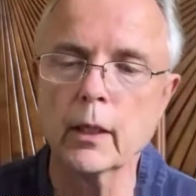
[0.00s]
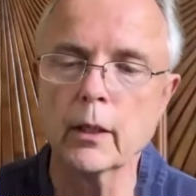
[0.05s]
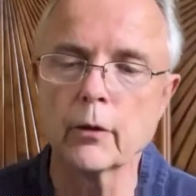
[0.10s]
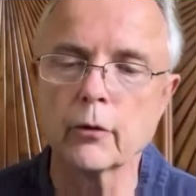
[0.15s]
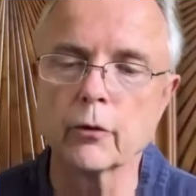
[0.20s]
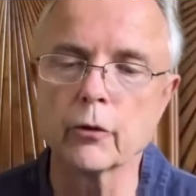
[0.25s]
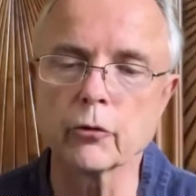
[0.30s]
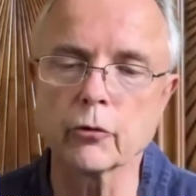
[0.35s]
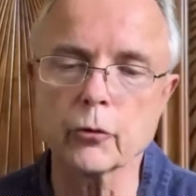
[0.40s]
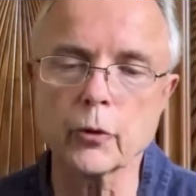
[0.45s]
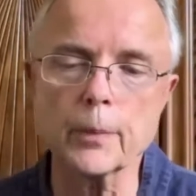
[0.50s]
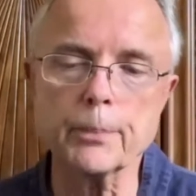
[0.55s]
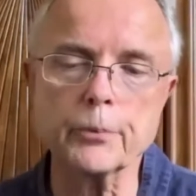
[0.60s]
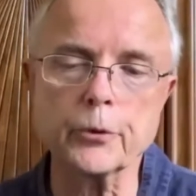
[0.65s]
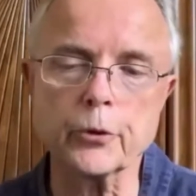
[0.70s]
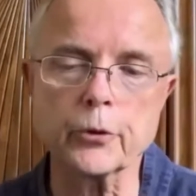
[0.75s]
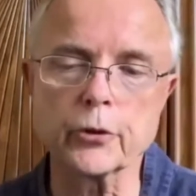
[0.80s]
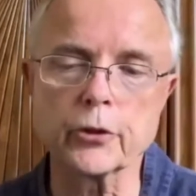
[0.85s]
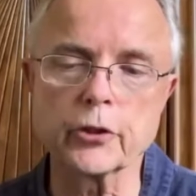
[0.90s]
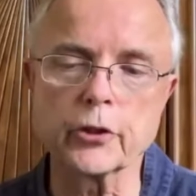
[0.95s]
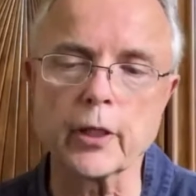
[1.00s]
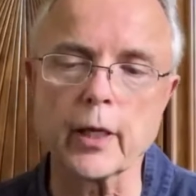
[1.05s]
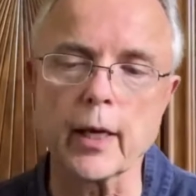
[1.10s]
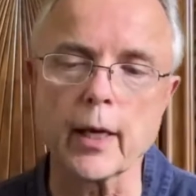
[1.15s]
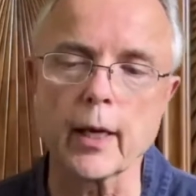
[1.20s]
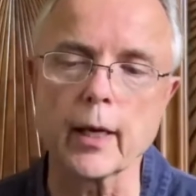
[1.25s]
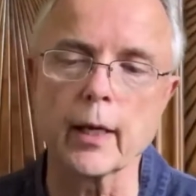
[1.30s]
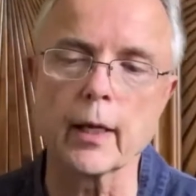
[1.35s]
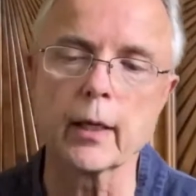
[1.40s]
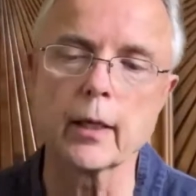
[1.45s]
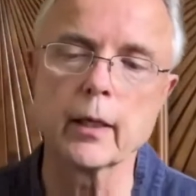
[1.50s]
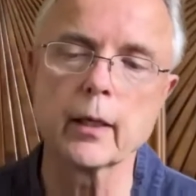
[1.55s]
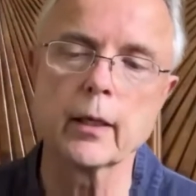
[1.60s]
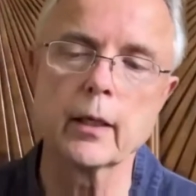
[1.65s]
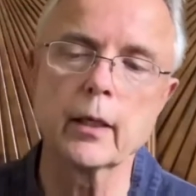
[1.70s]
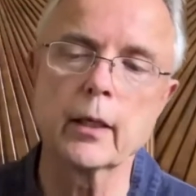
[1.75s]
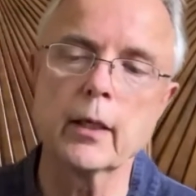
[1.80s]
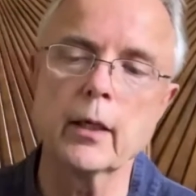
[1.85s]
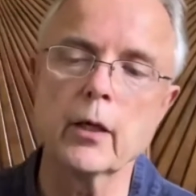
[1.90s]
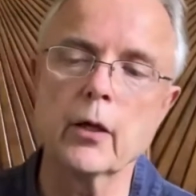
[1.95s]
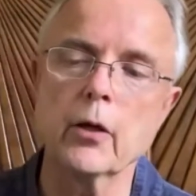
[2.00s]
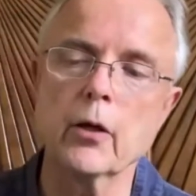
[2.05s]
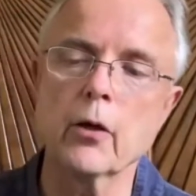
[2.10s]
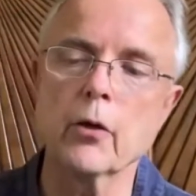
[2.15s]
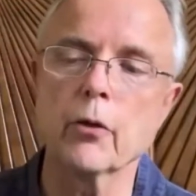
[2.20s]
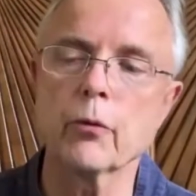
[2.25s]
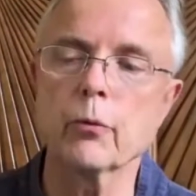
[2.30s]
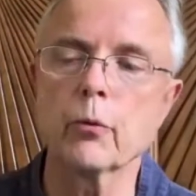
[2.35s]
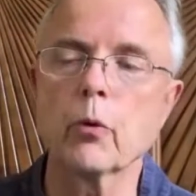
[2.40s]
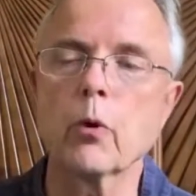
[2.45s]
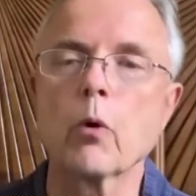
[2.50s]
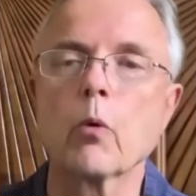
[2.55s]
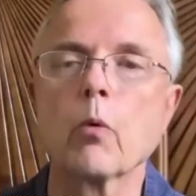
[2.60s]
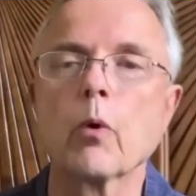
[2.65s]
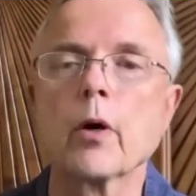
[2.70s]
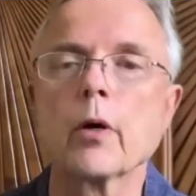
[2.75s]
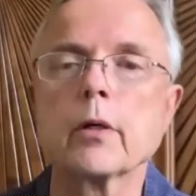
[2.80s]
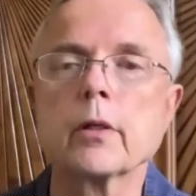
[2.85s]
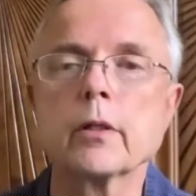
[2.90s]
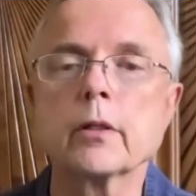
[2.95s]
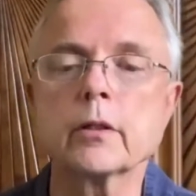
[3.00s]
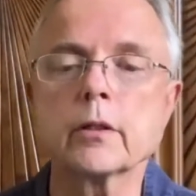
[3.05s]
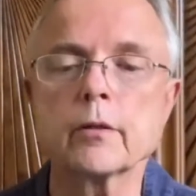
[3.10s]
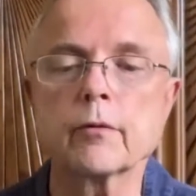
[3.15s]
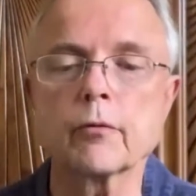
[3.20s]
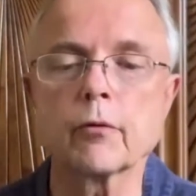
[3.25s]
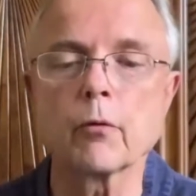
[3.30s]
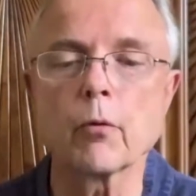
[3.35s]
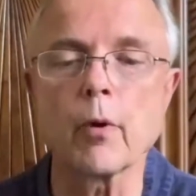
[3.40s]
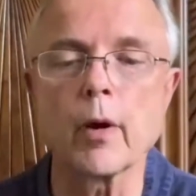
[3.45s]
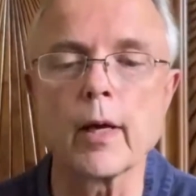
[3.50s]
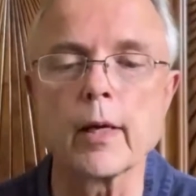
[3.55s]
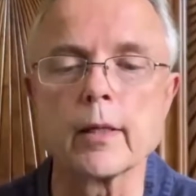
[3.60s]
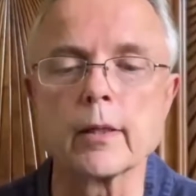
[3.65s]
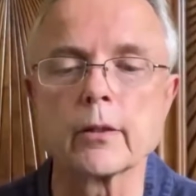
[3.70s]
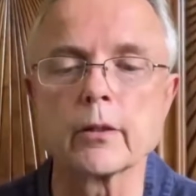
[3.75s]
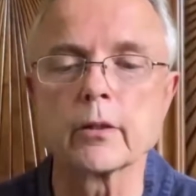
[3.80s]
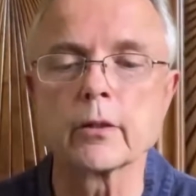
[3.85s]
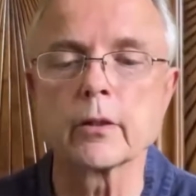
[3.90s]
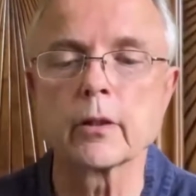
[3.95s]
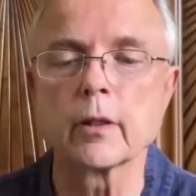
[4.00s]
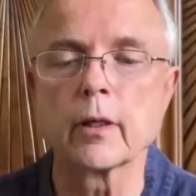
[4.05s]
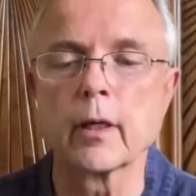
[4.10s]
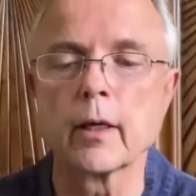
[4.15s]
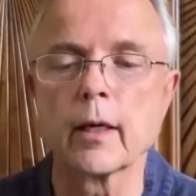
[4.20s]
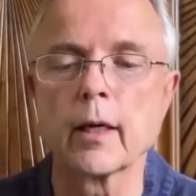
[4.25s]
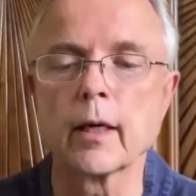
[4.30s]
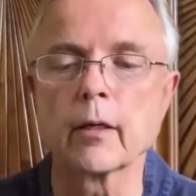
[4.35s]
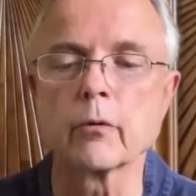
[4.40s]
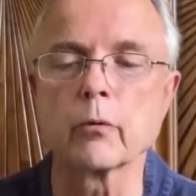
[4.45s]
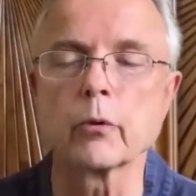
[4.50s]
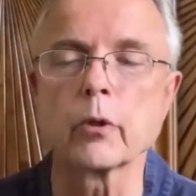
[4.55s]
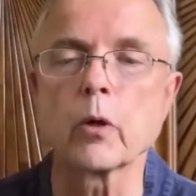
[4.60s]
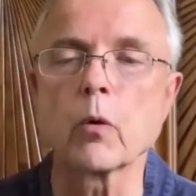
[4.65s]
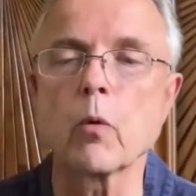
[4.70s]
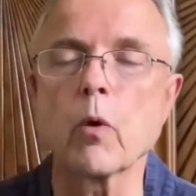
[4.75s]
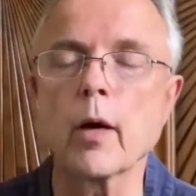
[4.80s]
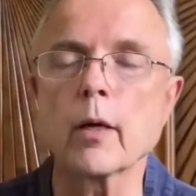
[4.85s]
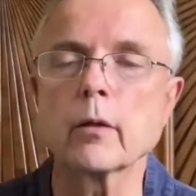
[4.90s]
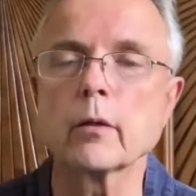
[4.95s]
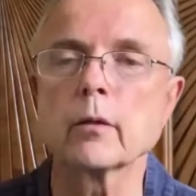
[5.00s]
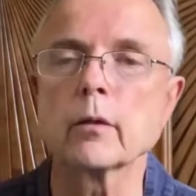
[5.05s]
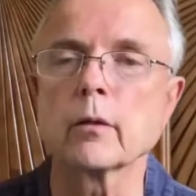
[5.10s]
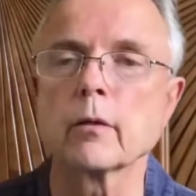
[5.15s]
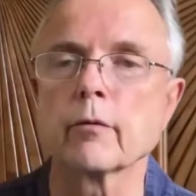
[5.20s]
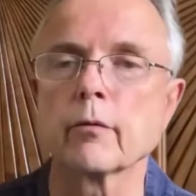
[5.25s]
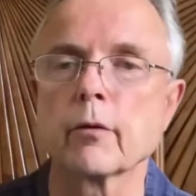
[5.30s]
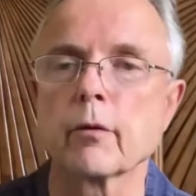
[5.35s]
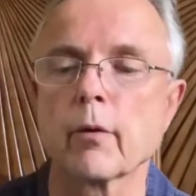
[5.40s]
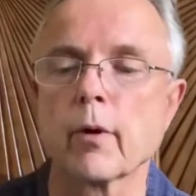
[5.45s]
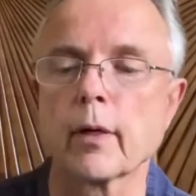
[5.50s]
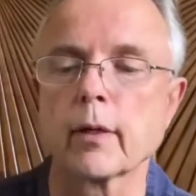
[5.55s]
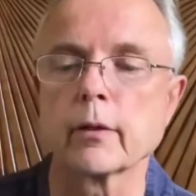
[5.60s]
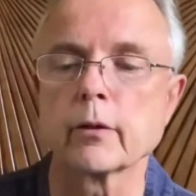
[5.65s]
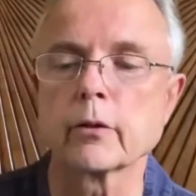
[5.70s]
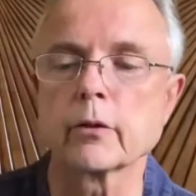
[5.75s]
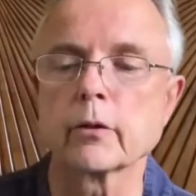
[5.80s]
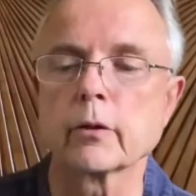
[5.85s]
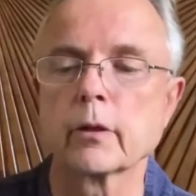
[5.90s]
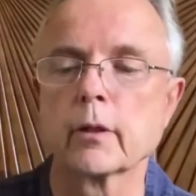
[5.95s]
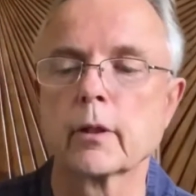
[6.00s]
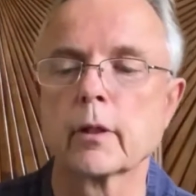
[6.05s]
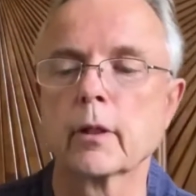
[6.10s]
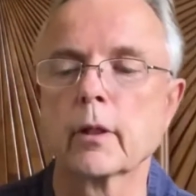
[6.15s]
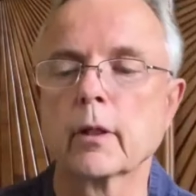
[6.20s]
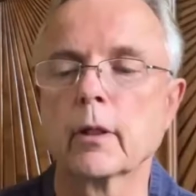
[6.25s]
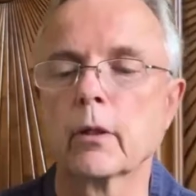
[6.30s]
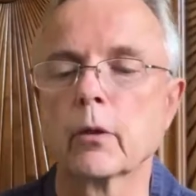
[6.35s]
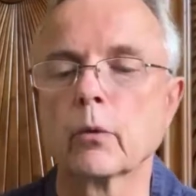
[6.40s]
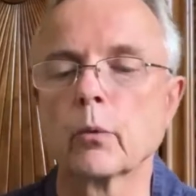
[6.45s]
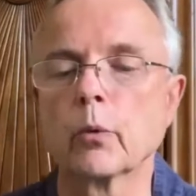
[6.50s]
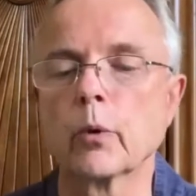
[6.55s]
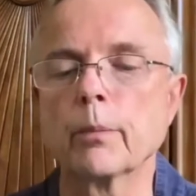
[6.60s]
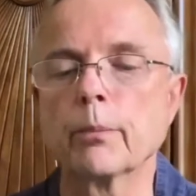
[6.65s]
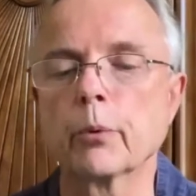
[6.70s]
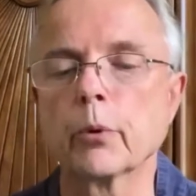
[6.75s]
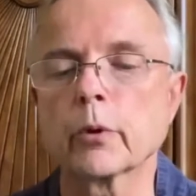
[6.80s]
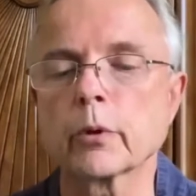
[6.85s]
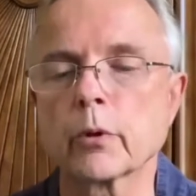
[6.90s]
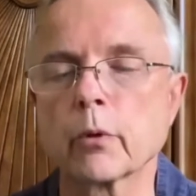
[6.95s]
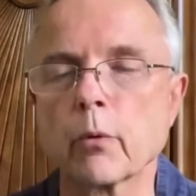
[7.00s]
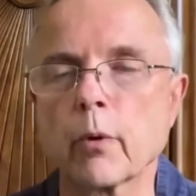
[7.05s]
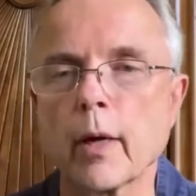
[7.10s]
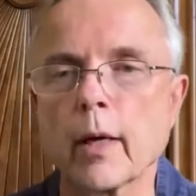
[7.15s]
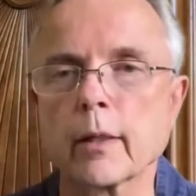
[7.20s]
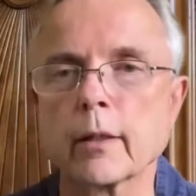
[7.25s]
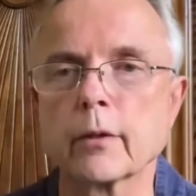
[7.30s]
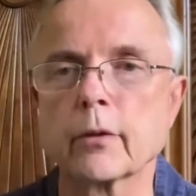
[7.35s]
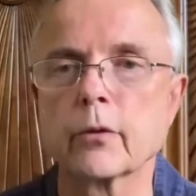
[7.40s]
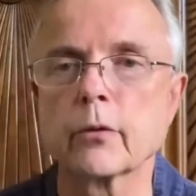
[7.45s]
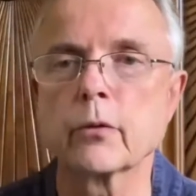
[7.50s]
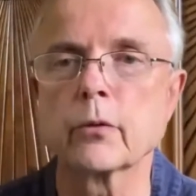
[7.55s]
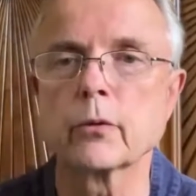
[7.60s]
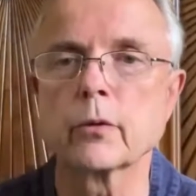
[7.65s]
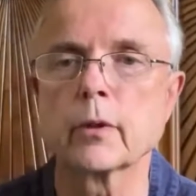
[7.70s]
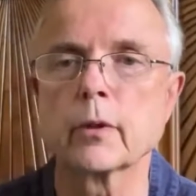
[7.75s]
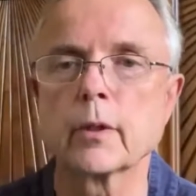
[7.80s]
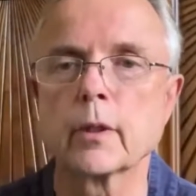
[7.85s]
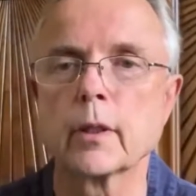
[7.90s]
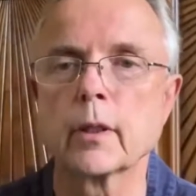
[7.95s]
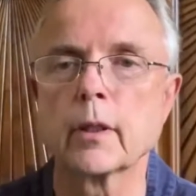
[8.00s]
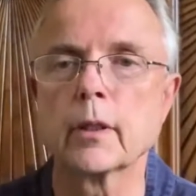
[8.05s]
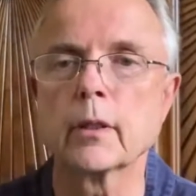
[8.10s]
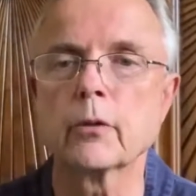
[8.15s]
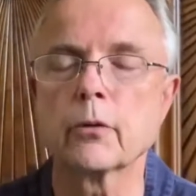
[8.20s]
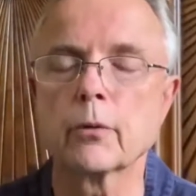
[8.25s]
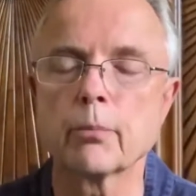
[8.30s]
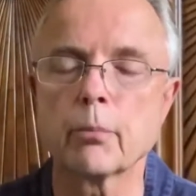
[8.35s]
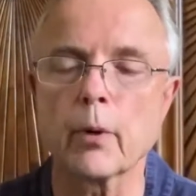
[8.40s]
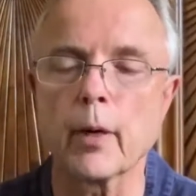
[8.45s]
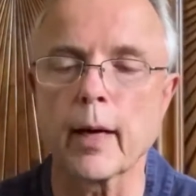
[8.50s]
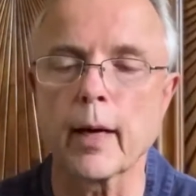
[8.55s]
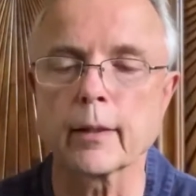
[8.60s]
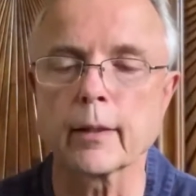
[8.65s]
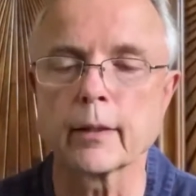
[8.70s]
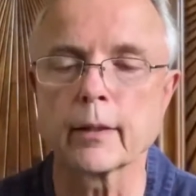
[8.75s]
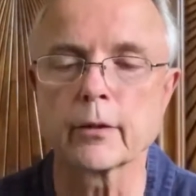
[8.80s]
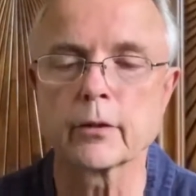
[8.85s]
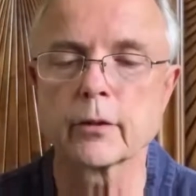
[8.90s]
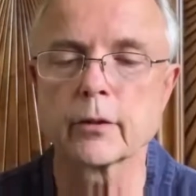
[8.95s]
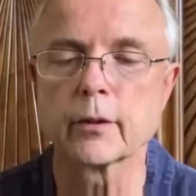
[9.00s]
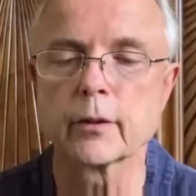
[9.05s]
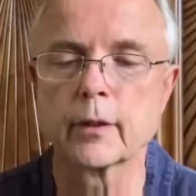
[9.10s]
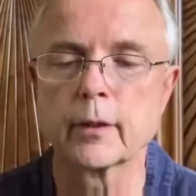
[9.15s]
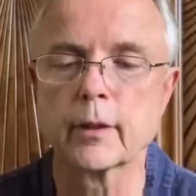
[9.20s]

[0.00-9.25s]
The scriptures say, through awareness of grace and requital of grace, we put gratitude into practice.